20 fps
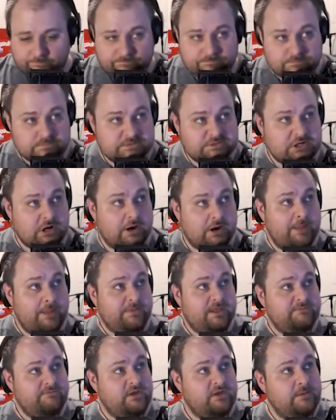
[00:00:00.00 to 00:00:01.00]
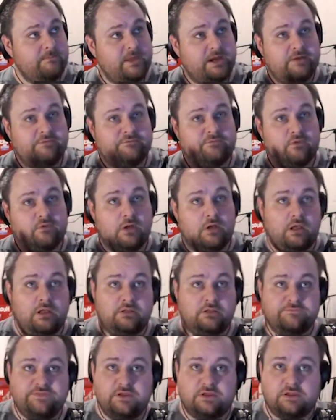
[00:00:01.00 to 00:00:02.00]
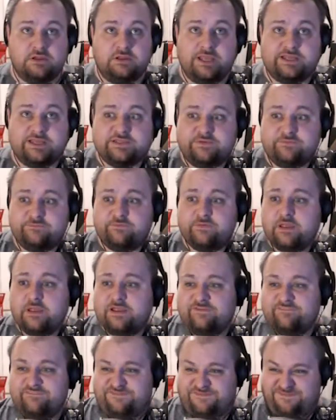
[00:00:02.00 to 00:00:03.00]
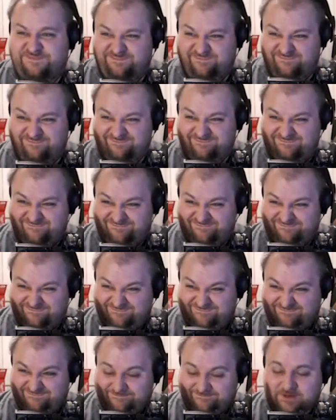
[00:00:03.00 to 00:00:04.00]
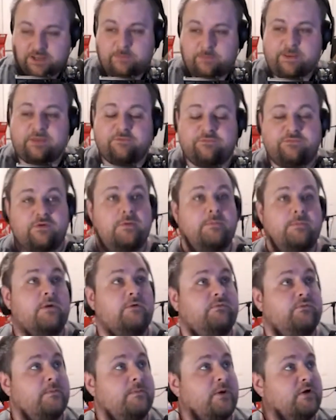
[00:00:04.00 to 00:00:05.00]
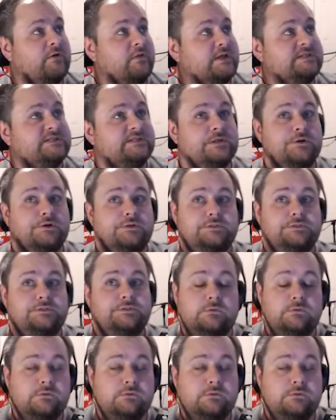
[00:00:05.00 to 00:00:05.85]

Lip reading: Sorry, I'm giving a minute for all of the collective coming from our listeners.